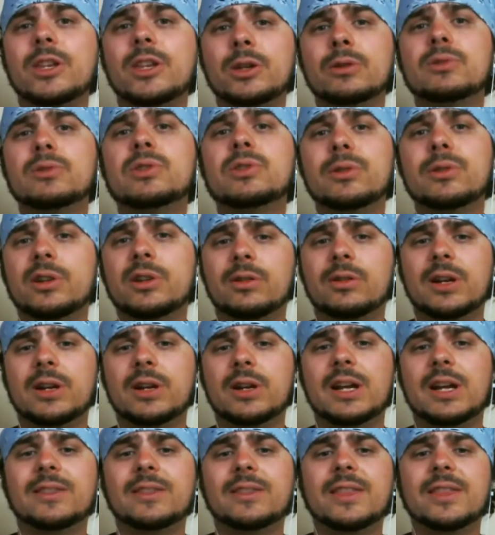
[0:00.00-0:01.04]
you do to
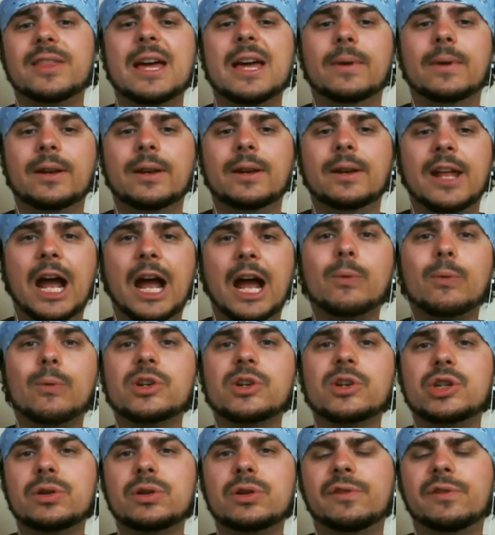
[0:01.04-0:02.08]
create that, and how would
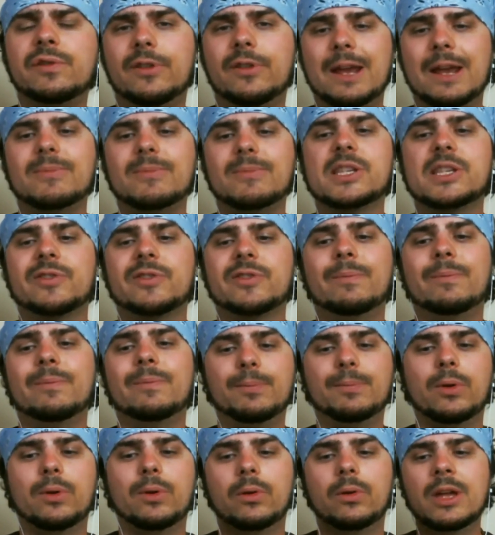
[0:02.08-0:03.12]
you frame this for
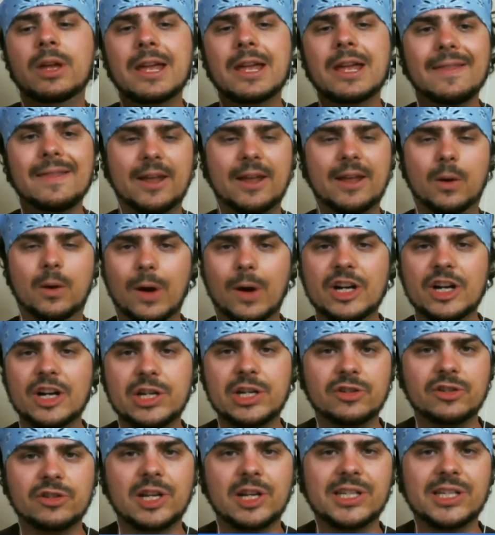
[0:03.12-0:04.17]
people that are watching
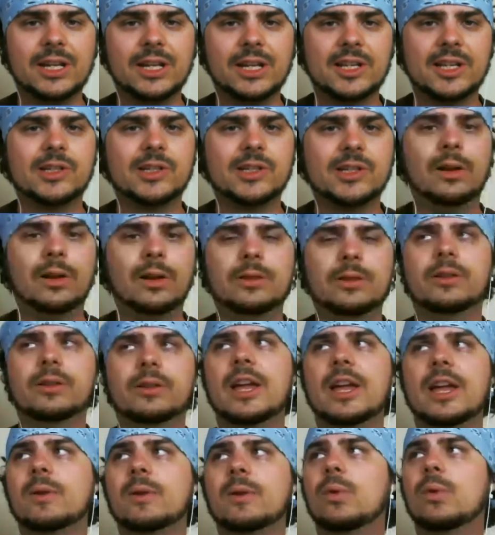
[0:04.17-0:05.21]
and just getting started and they're
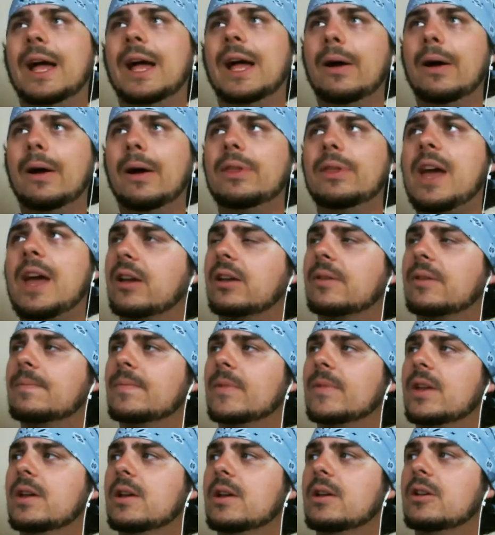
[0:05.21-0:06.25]
like, well, how the heck
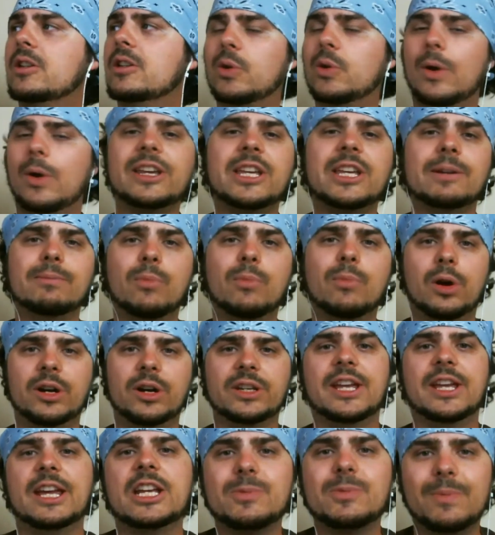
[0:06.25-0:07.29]
do I get more
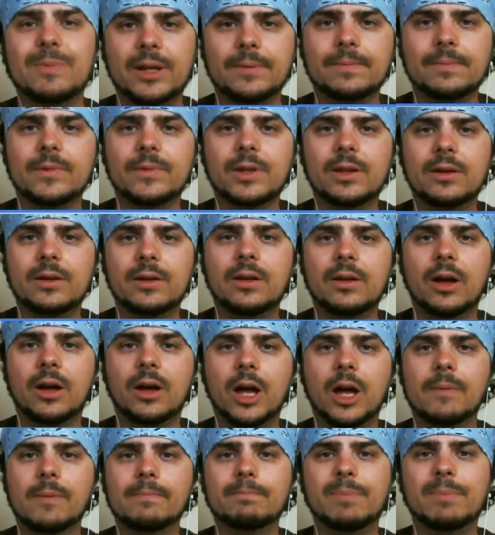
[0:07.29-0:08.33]
engagement
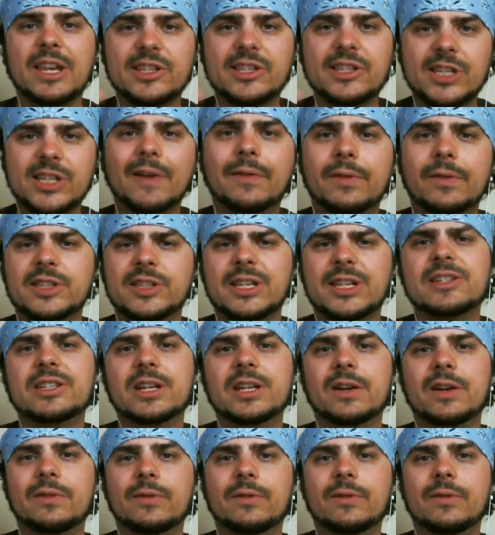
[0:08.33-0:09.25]
based off of this idea of